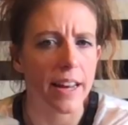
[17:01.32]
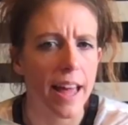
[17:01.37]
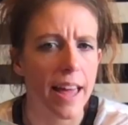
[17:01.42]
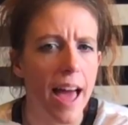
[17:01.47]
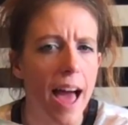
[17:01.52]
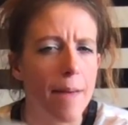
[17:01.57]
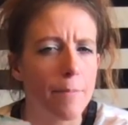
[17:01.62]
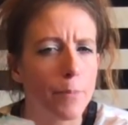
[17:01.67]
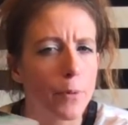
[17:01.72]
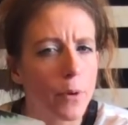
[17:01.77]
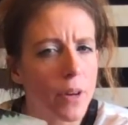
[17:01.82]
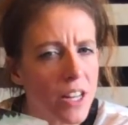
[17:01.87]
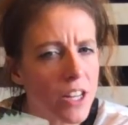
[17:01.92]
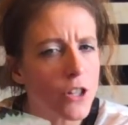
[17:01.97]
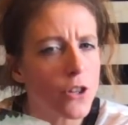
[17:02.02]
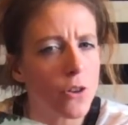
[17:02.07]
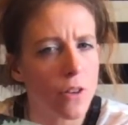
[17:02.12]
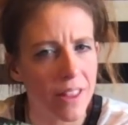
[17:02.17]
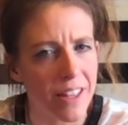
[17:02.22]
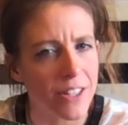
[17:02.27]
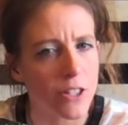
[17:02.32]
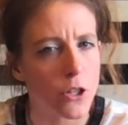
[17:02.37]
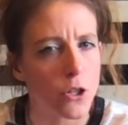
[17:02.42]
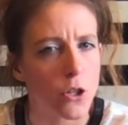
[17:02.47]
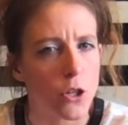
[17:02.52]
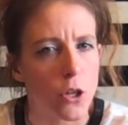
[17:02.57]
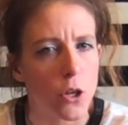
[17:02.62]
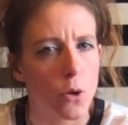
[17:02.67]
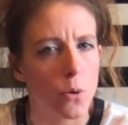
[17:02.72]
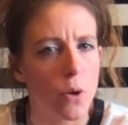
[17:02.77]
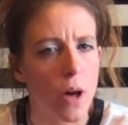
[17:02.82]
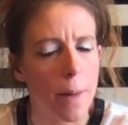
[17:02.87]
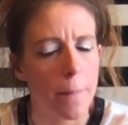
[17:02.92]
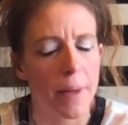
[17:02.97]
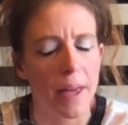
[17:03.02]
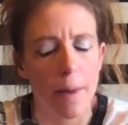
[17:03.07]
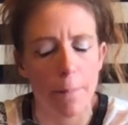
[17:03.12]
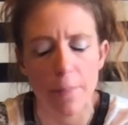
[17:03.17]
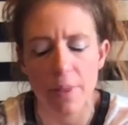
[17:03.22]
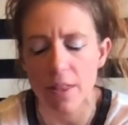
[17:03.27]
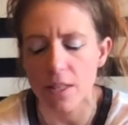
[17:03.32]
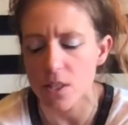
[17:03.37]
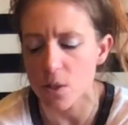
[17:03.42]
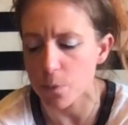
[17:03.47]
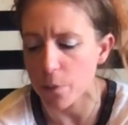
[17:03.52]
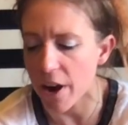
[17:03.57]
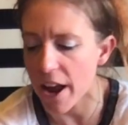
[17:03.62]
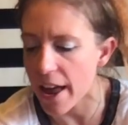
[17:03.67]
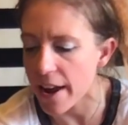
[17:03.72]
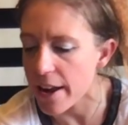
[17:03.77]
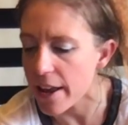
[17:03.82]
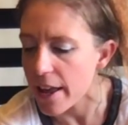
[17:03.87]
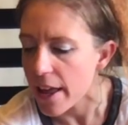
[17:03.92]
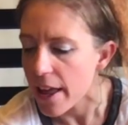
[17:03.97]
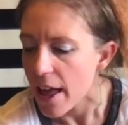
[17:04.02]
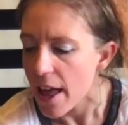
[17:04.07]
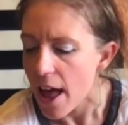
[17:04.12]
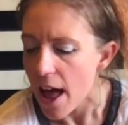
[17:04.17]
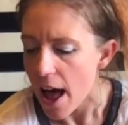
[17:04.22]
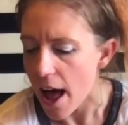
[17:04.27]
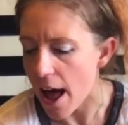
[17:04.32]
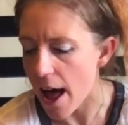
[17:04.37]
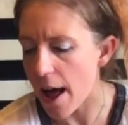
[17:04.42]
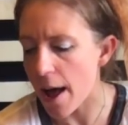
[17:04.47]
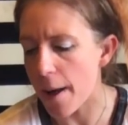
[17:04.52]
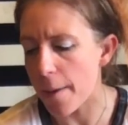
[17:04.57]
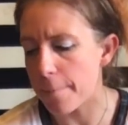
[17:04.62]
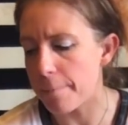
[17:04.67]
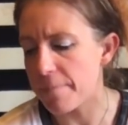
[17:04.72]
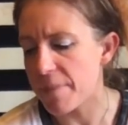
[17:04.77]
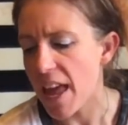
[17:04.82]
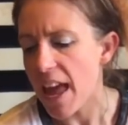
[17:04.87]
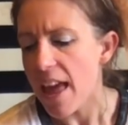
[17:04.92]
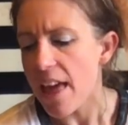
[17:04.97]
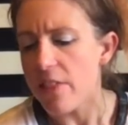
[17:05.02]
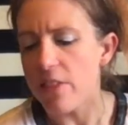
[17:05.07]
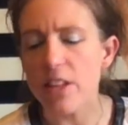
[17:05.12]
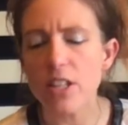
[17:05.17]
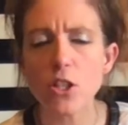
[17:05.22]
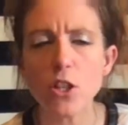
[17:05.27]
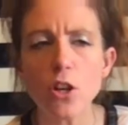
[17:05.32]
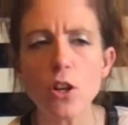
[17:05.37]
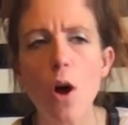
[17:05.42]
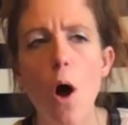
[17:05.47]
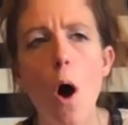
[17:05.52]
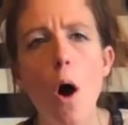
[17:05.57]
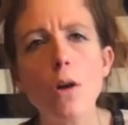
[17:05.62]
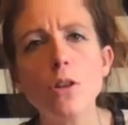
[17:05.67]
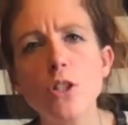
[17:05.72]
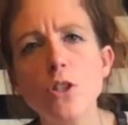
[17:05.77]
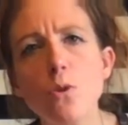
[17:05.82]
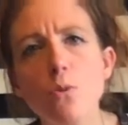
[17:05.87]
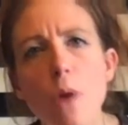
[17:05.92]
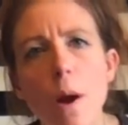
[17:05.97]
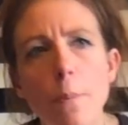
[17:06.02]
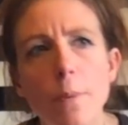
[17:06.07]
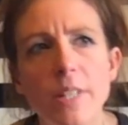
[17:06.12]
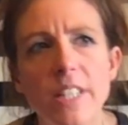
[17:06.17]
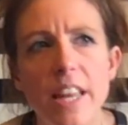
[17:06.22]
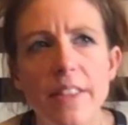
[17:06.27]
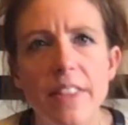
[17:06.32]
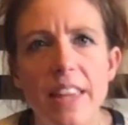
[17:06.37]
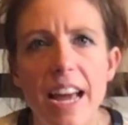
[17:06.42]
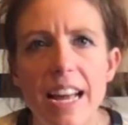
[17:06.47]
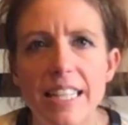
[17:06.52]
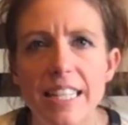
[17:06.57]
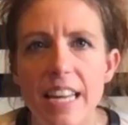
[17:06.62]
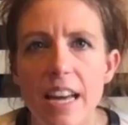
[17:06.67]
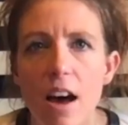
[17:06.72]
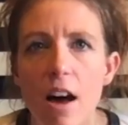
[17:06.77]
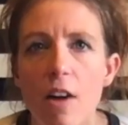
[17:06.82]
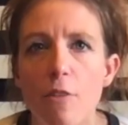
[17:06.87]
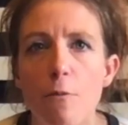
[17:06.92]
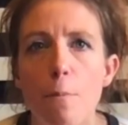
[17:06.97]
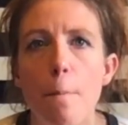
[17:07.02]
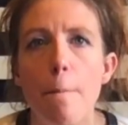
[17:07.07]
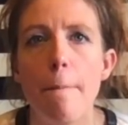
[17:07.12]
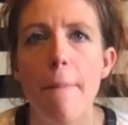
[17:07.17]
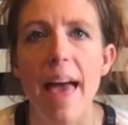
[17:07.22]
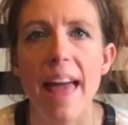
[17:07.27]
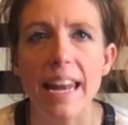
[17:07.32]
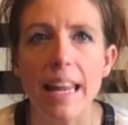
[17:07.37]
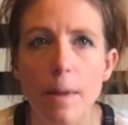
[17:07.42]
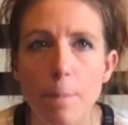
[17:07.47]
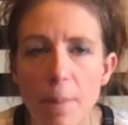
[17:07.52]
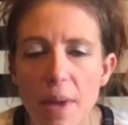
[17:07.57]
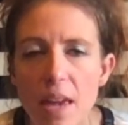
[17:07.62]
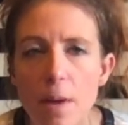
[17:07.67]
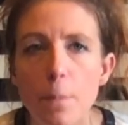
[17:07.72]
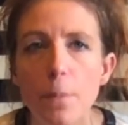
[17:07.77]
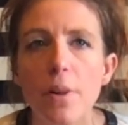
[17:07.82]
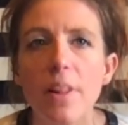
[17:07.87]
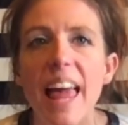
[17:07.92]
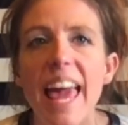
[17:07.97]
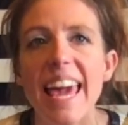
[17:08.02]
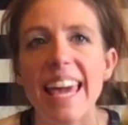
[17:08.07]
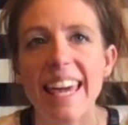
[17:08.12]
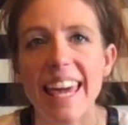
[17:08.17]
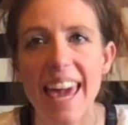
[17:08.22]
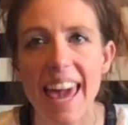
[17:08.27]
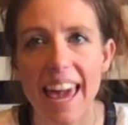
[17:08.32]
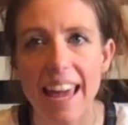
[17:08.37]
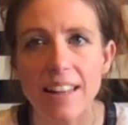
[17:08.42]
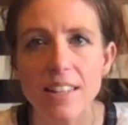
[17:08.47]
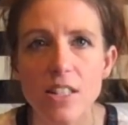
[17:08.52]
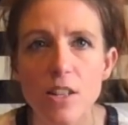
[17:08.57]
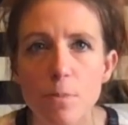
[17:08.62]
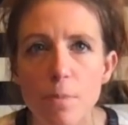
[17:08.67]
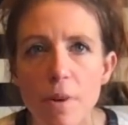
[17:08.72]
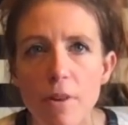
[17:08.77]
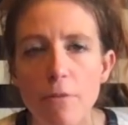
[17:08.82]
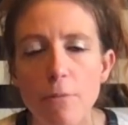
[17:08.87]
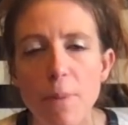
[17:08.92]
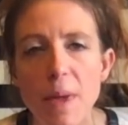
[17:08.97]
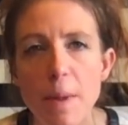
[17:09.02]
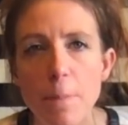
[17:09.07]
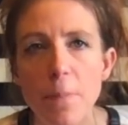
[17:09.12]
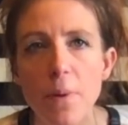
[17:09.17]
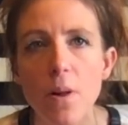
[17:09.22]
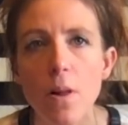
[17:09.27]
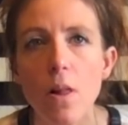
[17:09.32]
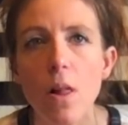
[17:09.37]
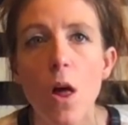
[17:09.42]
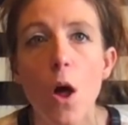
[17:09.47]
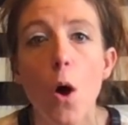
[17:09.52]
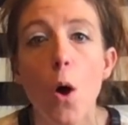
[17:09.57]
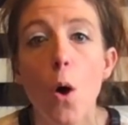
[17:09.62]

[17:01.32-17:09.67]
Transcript: I'm pretty sure this is you coming up in the spread. This could also represent the idea of many people, a kingdom of people